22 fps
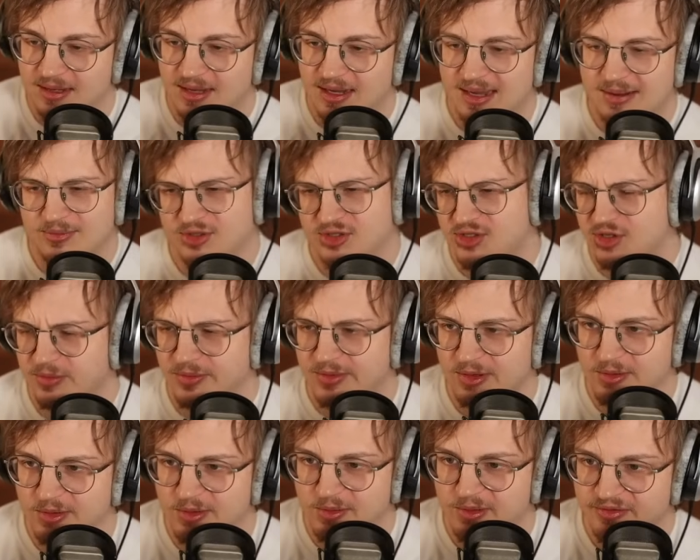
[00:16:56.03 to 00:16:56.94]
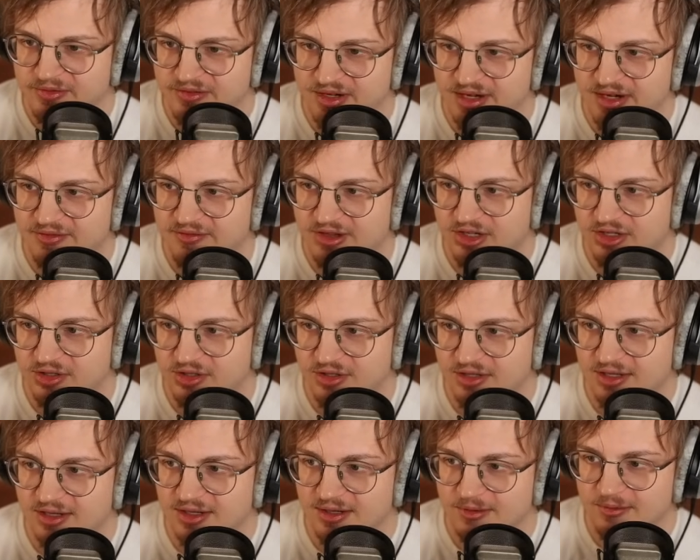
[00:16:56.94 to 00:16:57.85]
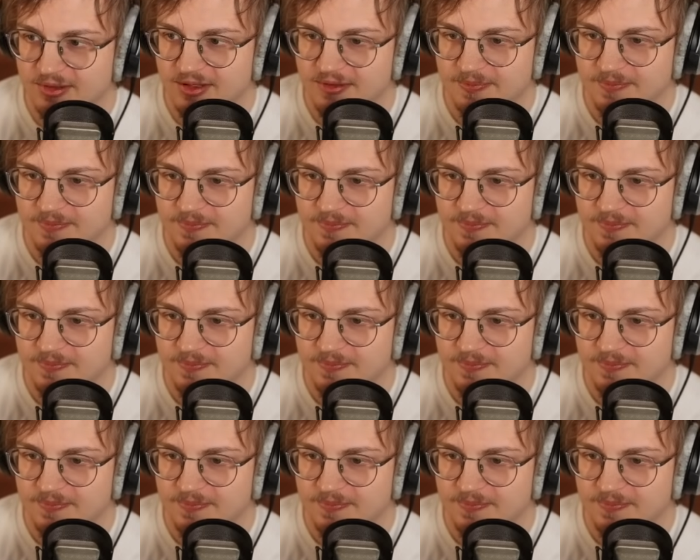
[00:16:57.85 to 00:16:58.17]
I'm assuming we would have done eventually anyway.